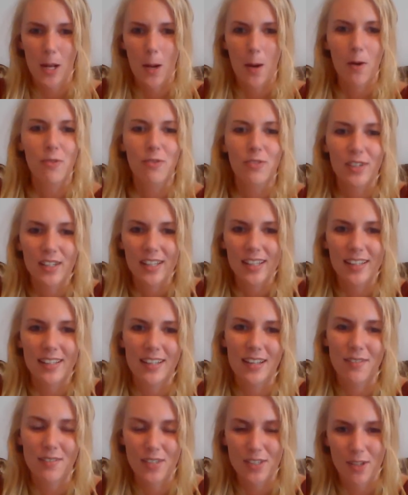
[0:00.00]
hopefully it
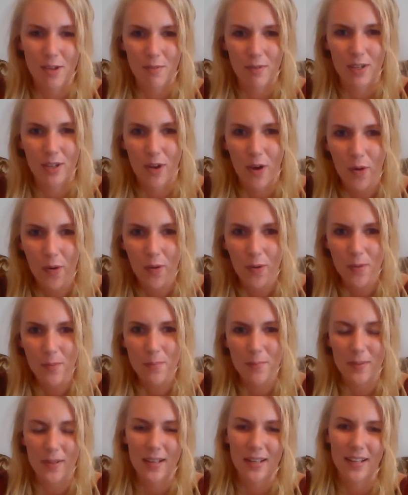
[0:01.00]
gives someone
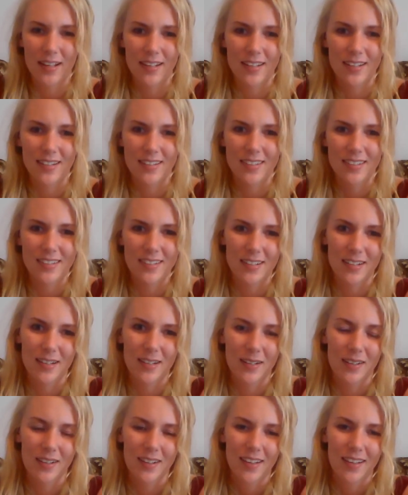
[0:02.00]
hope, and
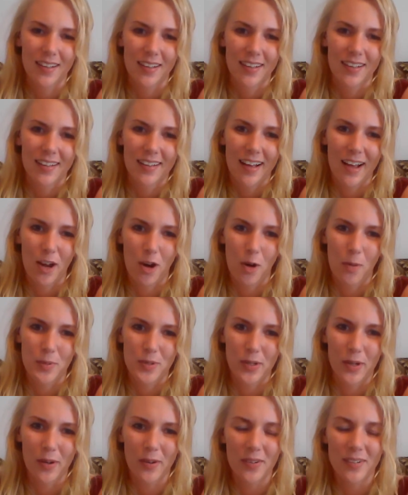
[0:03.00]
I hope
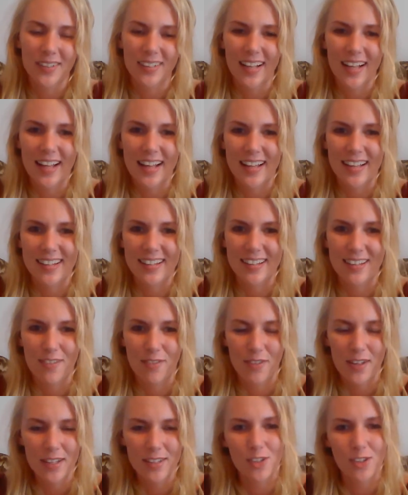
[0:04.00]
so. And
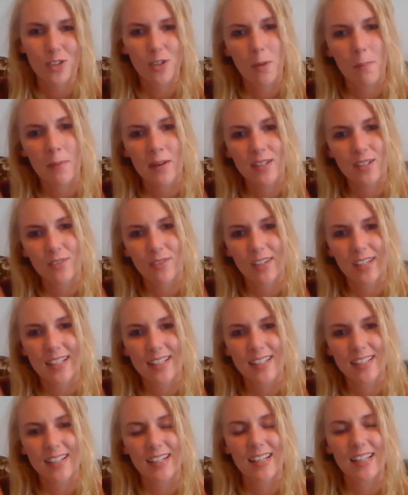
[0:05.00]
thank you so much for
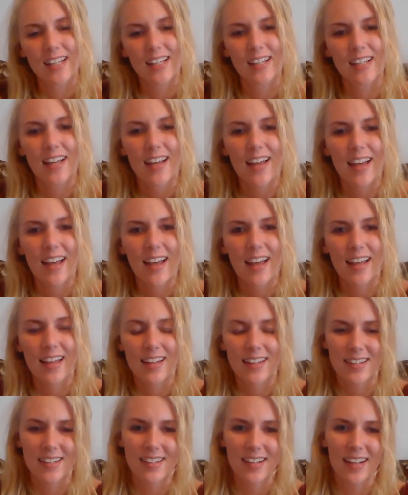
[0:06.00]
listening,
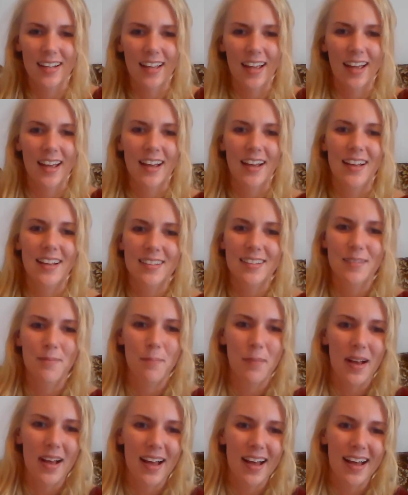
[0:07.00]
and take care.
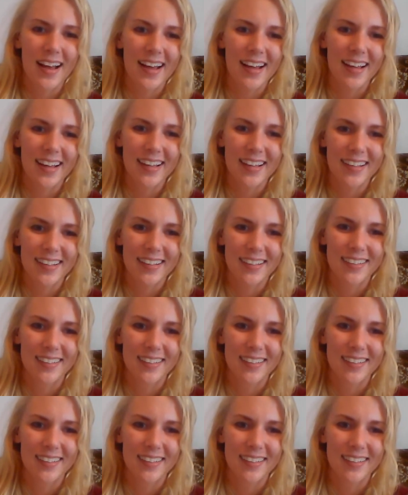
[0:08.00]
Bye.